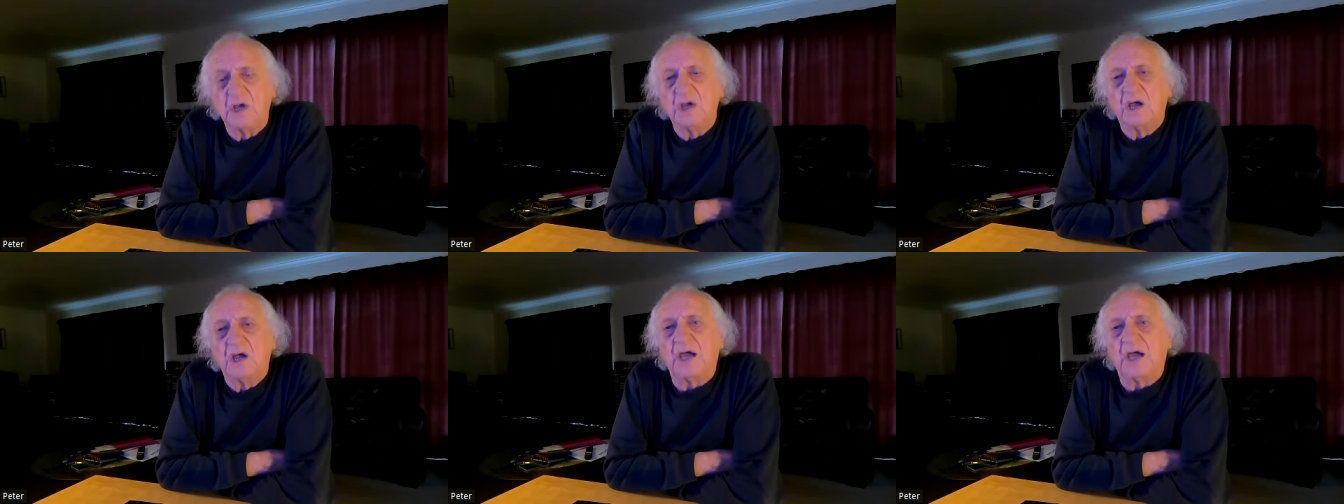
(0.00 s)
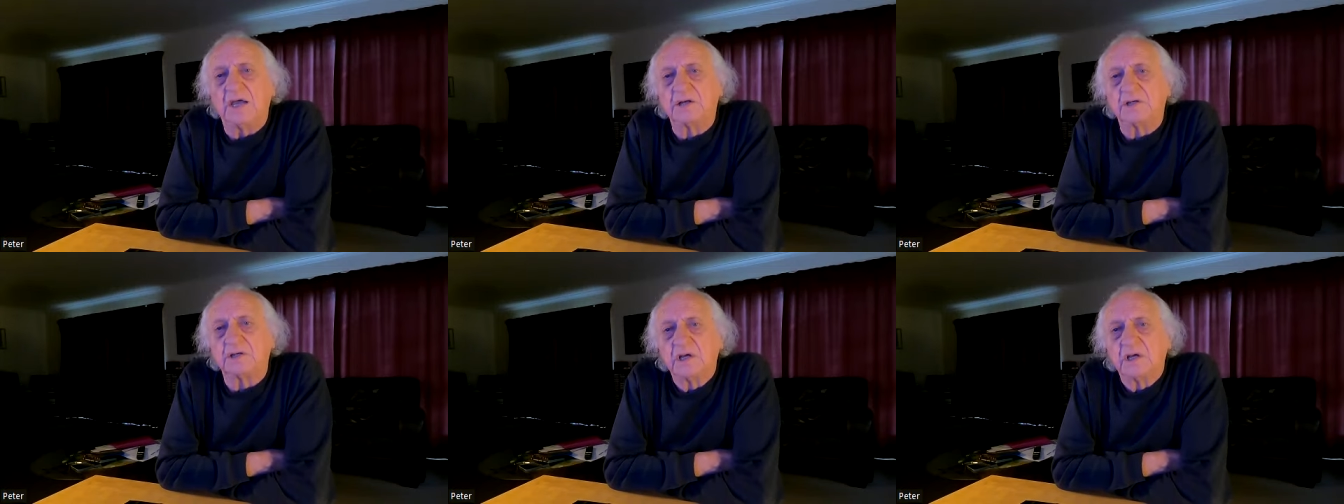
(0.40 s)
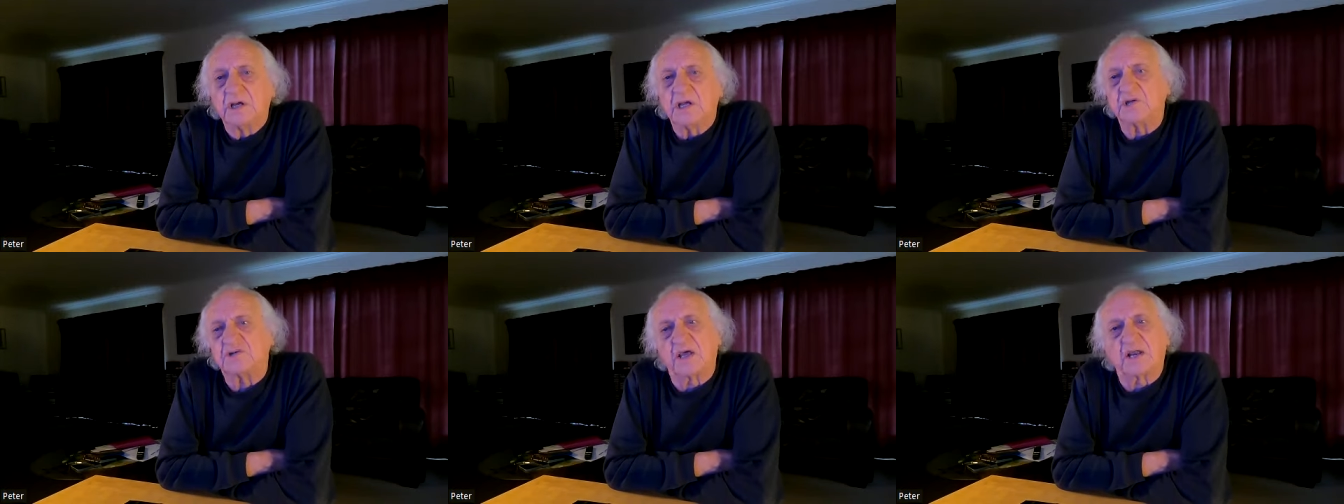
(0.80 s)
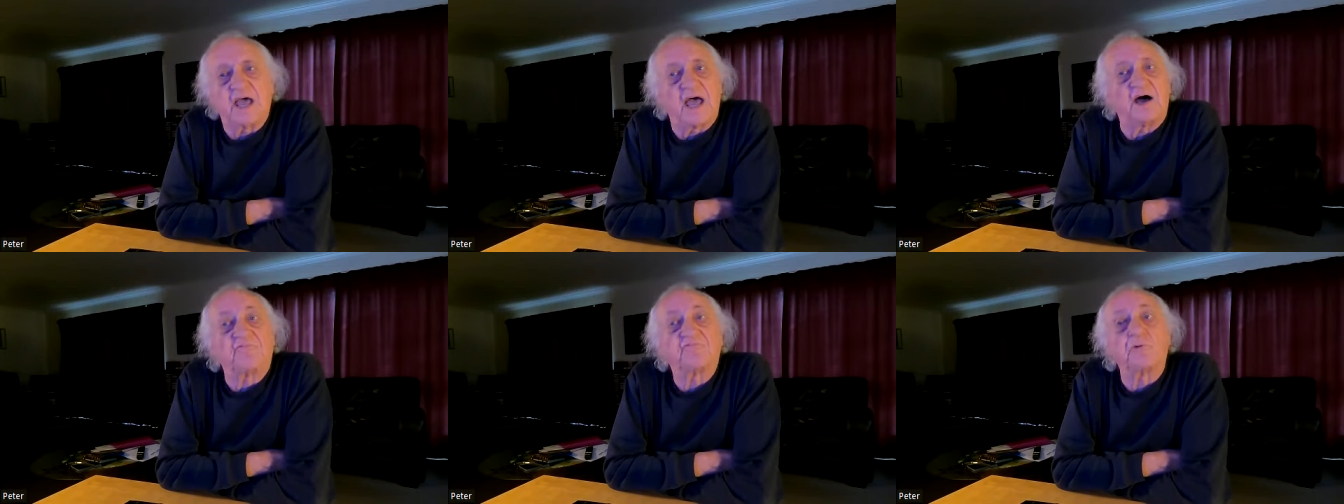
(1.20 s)
And he said,
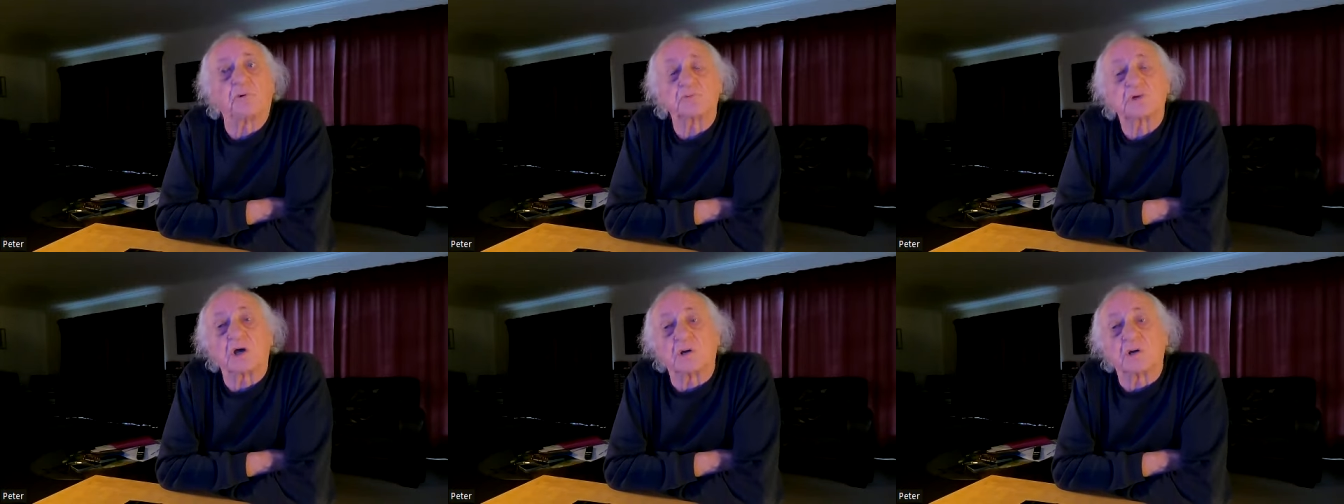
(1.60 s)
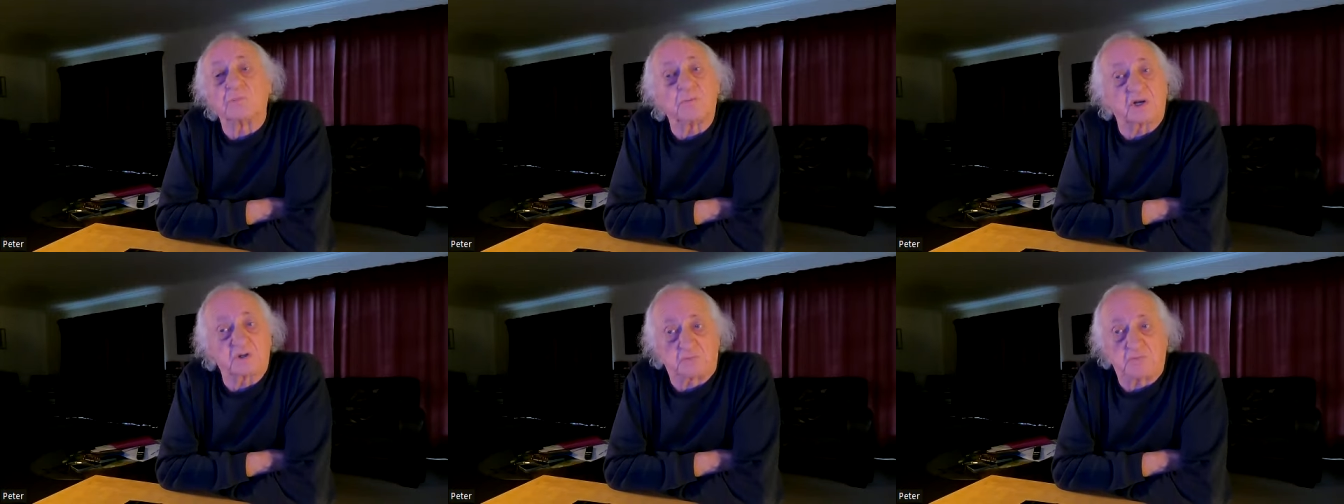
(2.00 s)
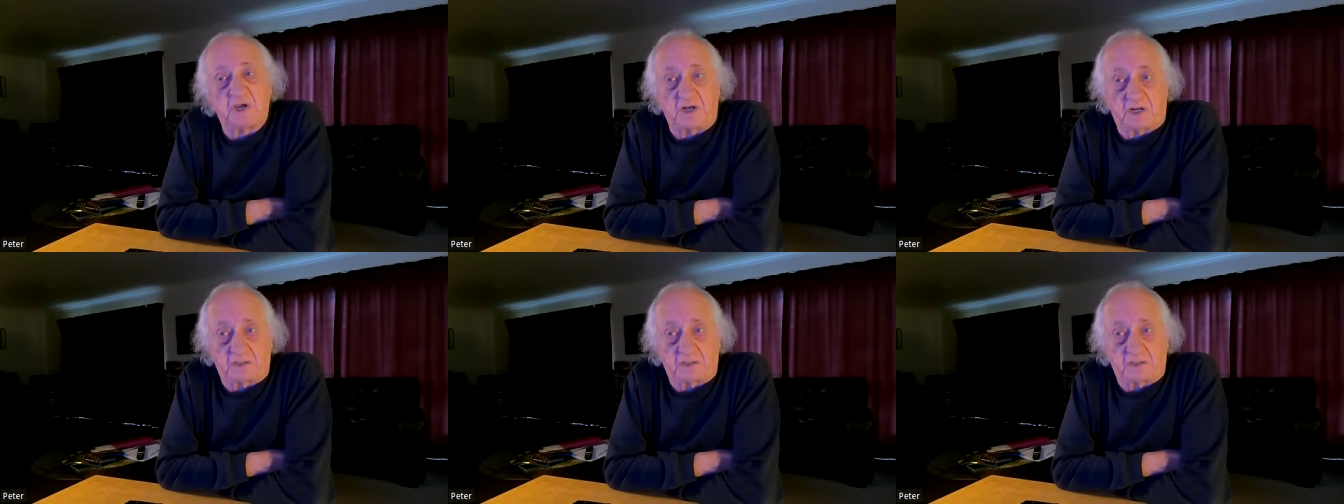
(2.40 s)
Our film's going to be much better.